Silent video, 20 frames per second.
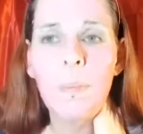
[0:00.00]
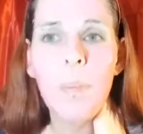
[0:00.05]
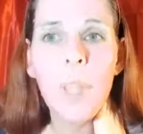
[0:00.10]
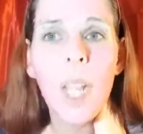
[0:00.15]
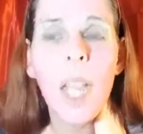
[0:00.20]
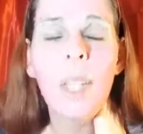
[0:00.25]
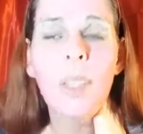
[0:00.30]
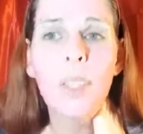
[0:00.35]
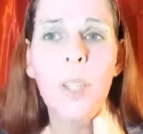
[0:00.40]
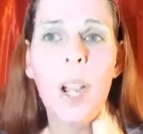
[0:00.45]

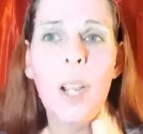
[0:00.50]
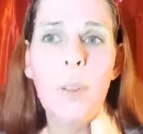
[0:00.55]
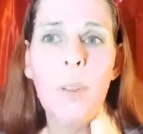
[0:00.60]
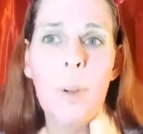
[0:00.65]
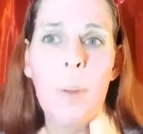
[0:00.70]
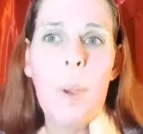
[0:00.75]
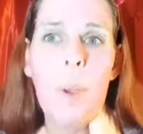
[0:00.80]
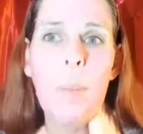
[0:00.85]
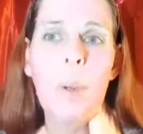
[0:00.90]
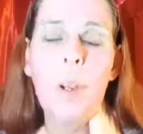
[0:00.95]
I'll try to
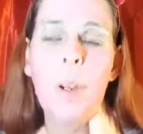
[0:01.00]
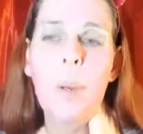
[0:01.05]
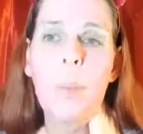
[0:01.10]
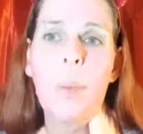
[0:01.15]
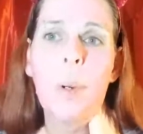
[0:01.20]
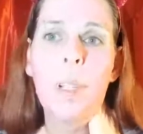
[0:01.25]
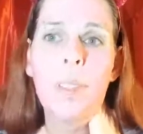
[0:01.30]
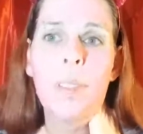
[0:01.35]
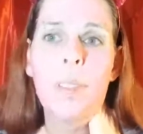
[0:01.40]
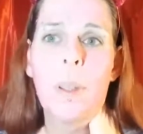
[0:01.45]
remember to
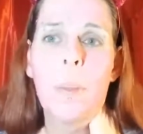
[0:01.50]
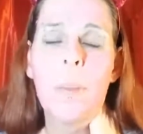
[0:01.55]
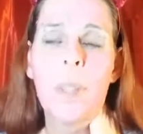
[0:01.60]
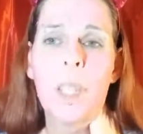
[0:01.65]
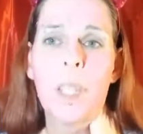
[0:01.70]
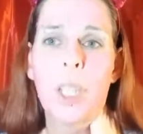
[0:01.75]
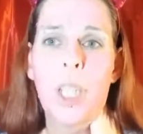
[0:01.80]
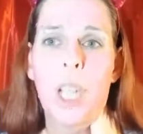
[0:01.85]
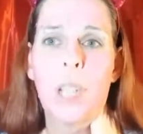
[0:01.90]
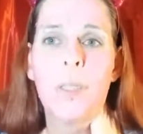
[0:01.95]
put some of
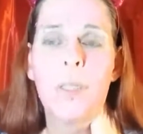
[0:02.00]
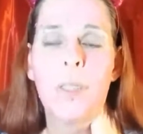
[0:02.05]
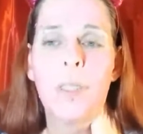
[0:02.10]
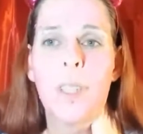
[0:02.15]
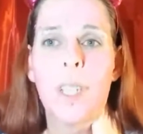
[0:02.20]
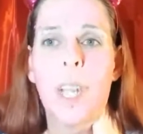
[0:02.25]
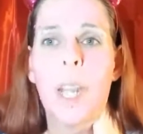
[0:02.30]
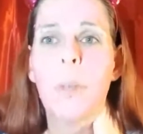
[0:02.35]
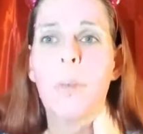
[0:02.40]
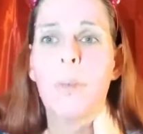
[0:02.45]
the channels
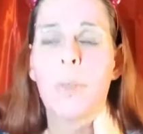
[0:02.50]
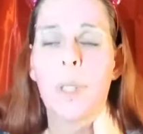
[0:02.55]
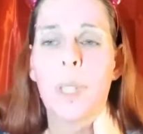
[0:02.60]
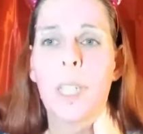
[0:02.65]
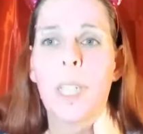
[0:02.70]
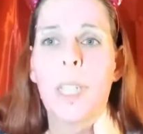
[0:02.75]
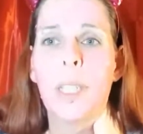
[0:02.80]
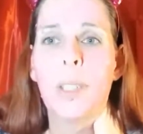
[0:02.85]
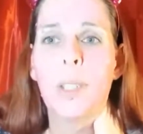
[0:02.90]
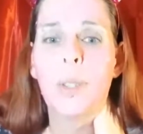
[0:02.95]
that I
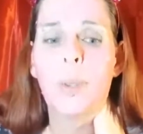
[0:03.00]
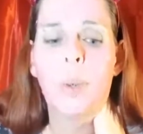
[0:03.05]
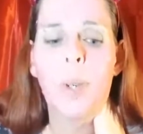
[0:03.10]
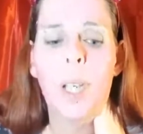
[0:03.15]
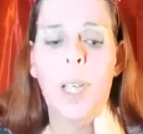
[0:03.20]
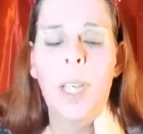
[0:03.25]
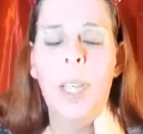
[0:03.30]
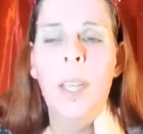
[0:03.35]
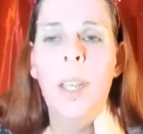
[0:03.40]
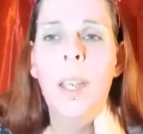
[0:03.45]
really
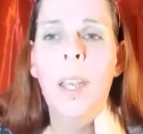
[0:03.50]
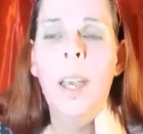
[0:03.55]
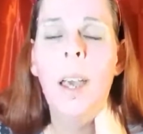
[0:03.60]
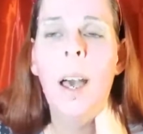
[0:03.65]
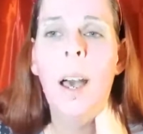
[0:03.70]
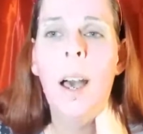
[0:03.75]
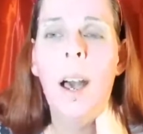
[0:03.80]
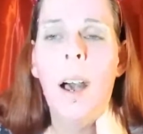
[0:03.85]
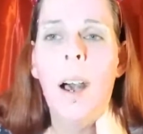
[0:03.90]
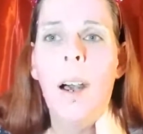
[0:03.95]
enjoy.
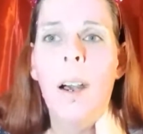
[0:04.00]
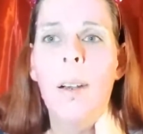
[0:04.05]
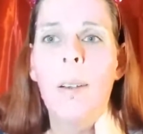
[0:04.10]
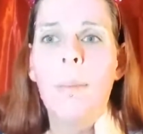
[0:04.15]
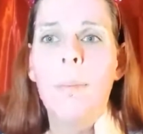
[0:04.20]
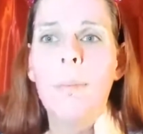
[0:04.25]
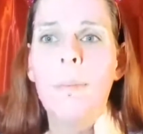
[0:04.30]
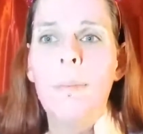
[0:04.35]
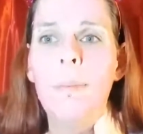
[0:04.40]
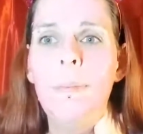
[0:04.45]

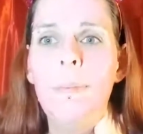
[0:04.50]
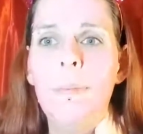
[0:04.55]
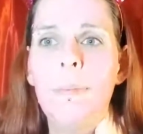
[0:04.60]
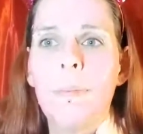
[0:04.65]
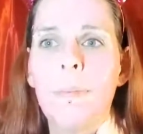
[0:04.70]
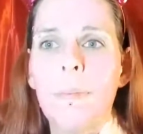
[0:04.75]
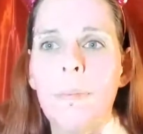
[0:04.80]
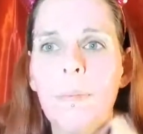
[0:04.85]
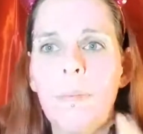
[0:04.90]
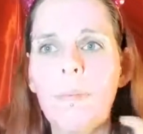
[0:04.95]

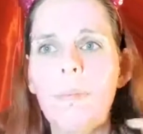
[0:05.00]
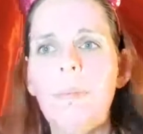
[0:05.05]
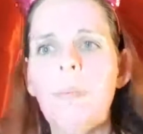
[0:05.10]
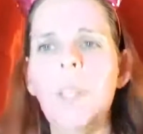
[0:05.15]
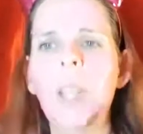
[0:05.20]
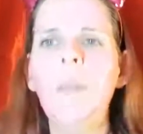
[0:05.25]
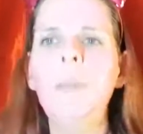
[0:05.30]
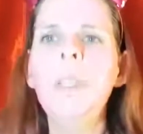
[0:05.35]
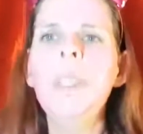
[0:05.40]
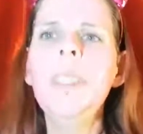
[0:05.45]

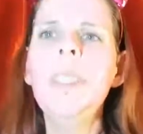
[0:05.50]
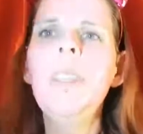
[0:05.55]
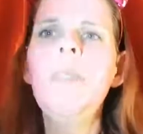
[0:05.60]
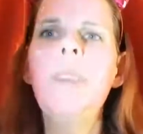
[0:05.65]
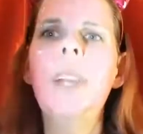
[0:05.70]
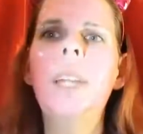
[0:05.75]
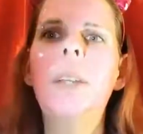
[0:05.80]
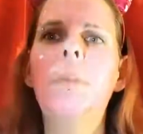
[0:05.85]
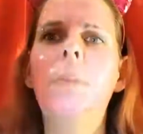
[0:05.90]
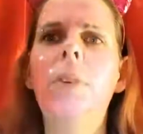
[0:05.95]
Let me see if
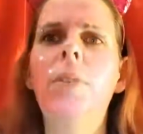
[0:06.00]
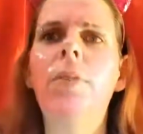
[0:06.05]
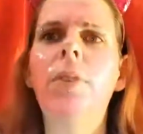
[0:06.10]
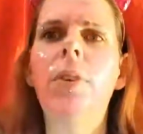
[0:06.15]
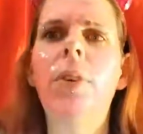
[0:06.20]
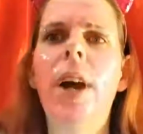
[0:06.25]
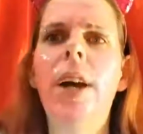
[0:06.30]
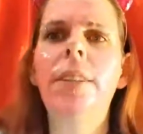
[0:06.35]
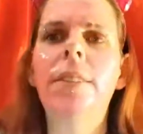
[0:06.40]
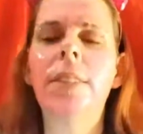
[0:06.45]
I can move you
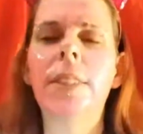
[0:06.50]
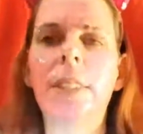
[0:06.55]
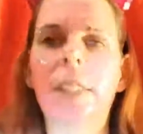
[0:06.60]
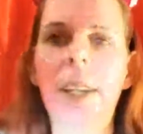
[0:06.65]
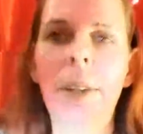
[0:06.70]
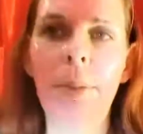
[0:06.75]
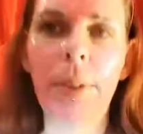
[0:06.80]
guys and get